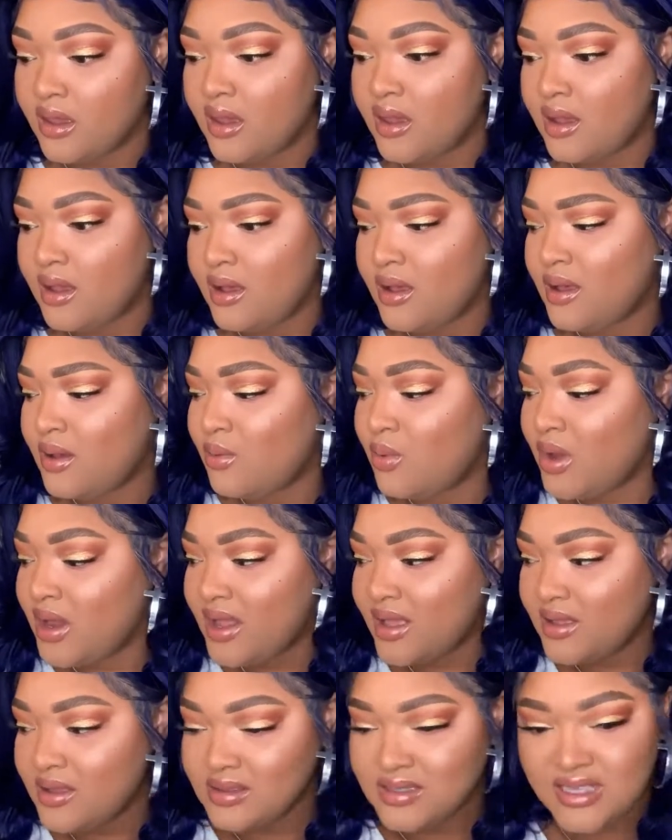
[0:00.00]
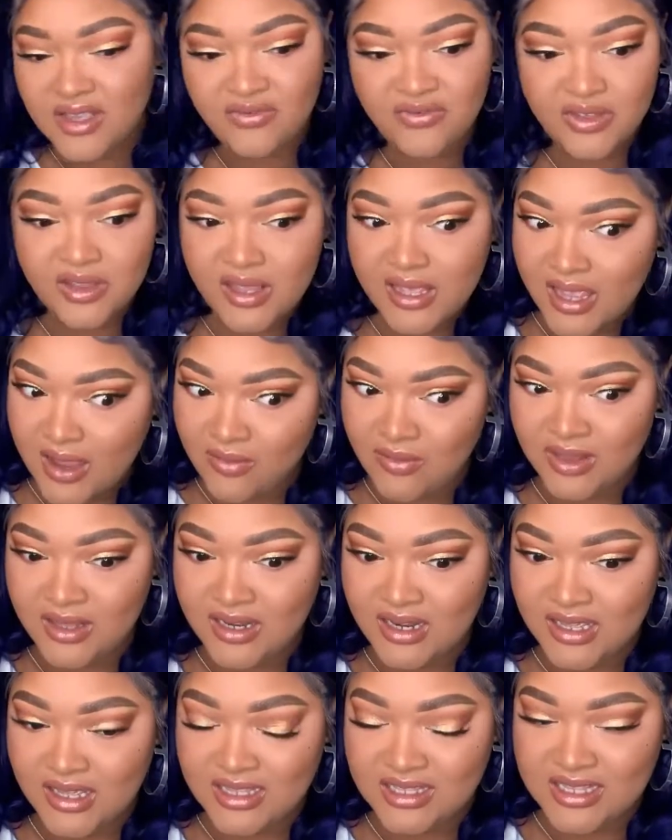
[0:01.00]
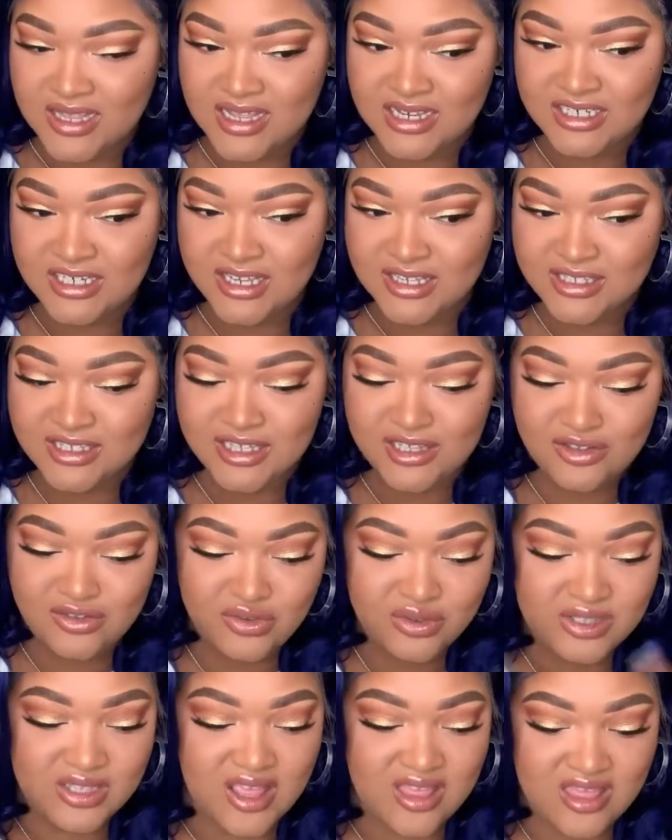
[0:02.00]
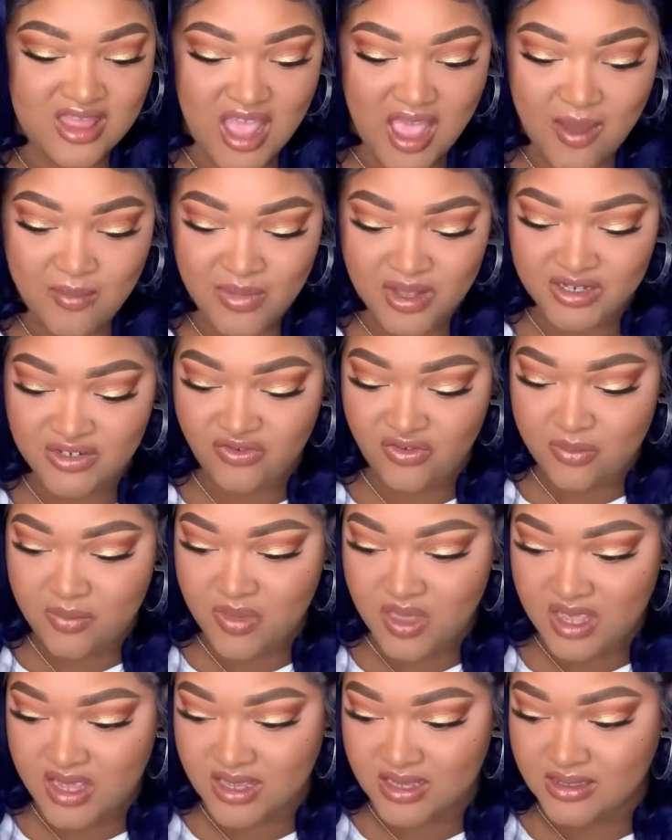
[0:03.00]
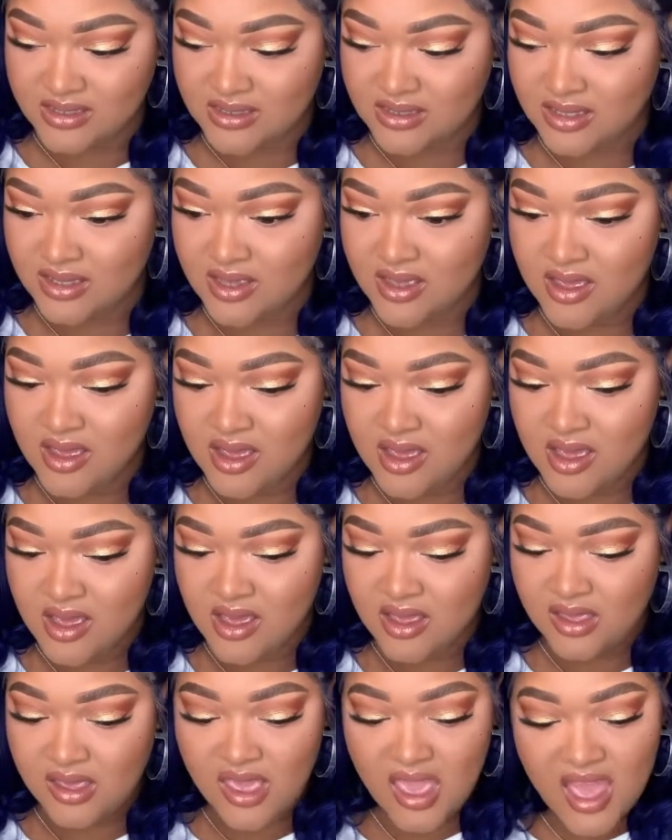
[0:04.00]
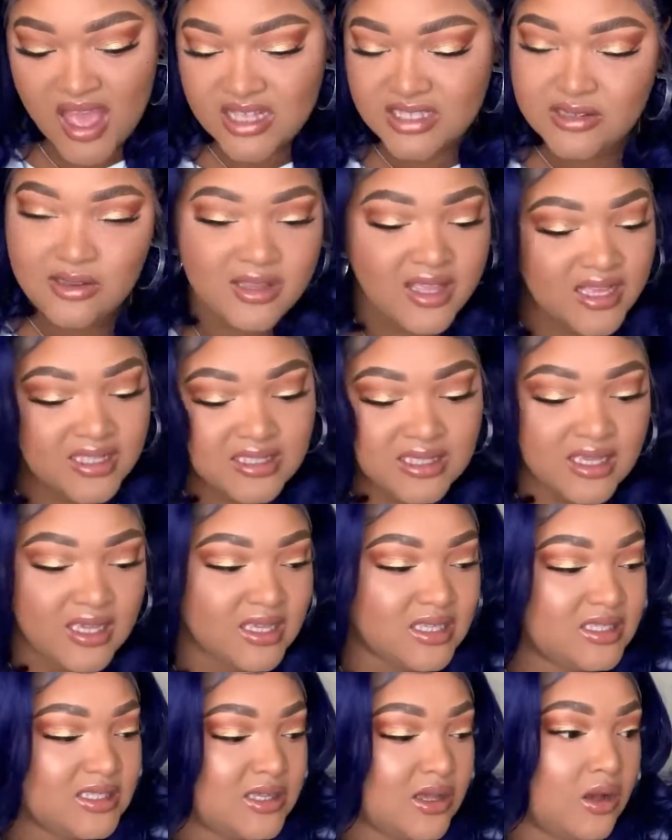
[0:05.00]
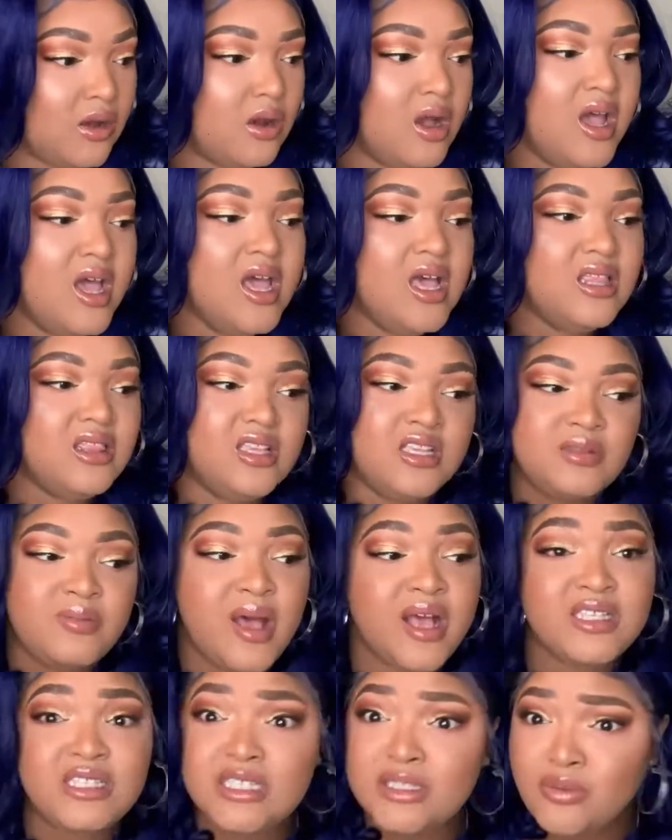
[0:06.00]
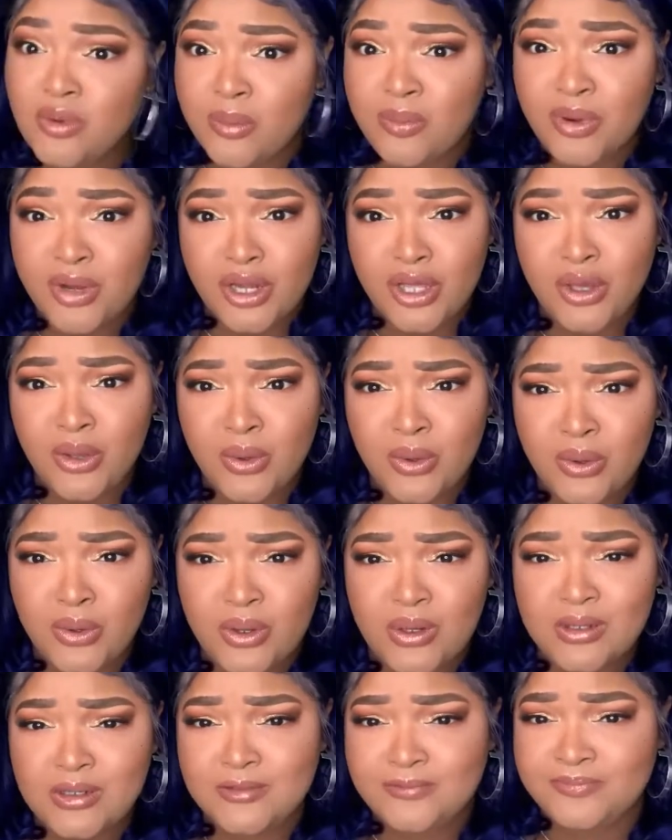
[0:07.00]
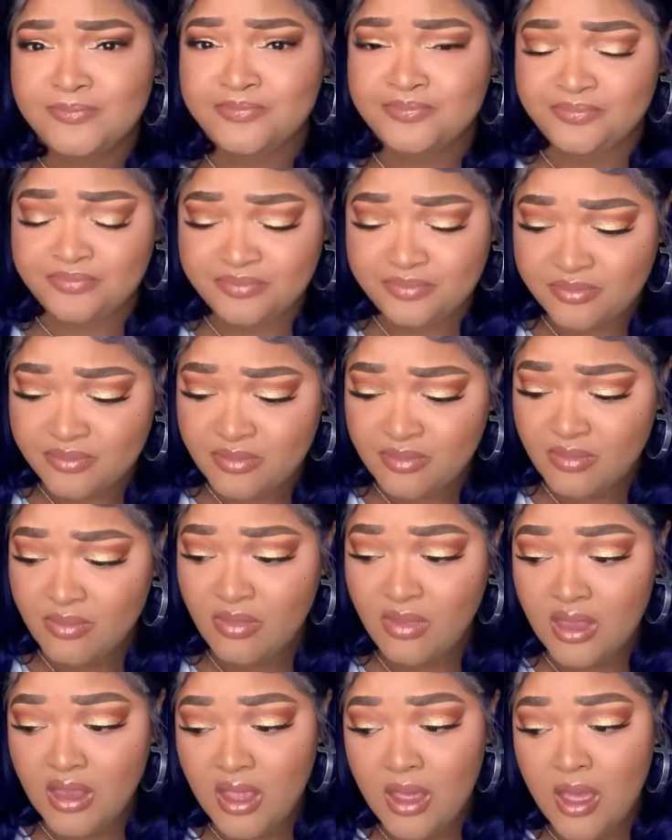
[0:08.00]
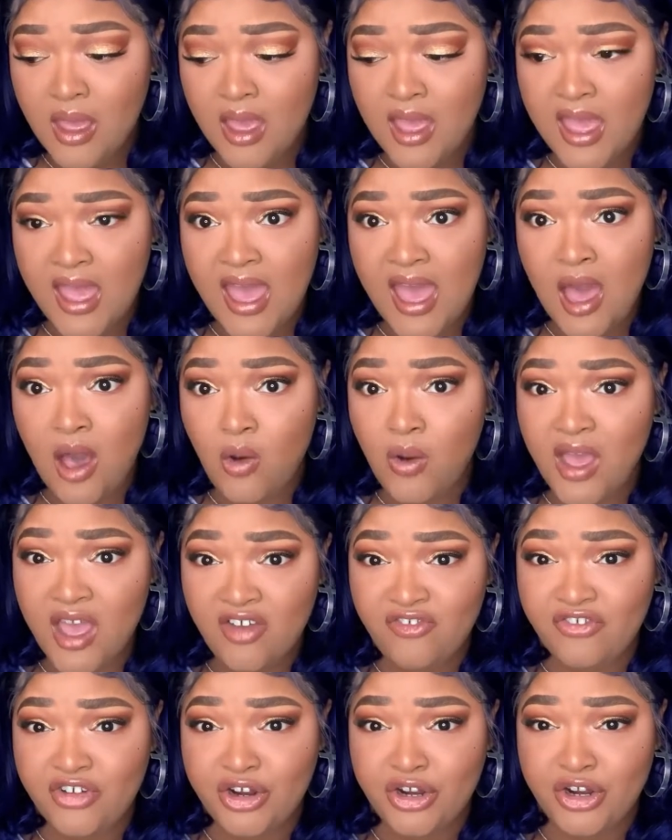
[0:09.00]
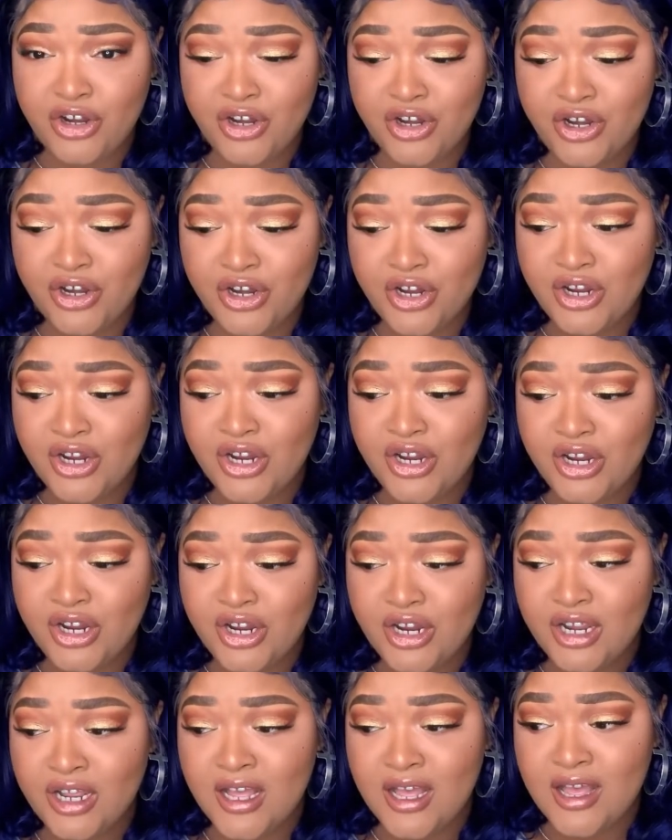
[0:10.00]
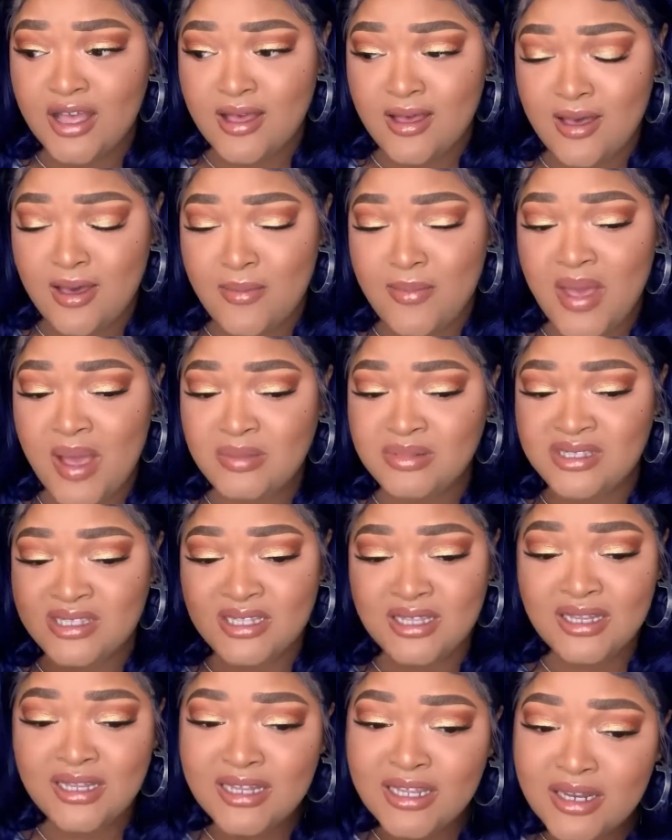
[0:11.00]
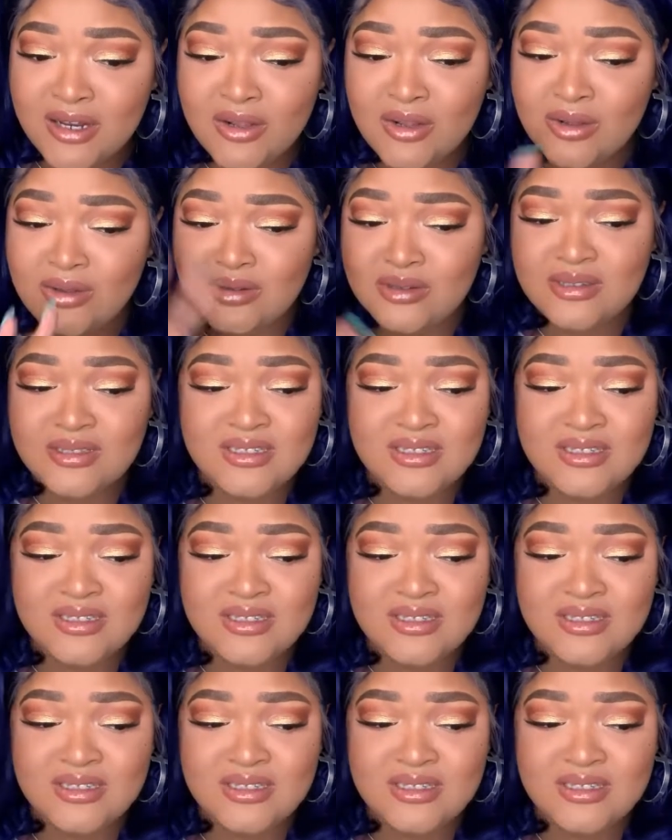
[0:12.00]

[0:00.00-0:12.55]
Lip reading: What else? I feel like I really didn't get a chance to use that much from this. Yeah, so that's it. So these boxes were pretty cool. However, I'm still a little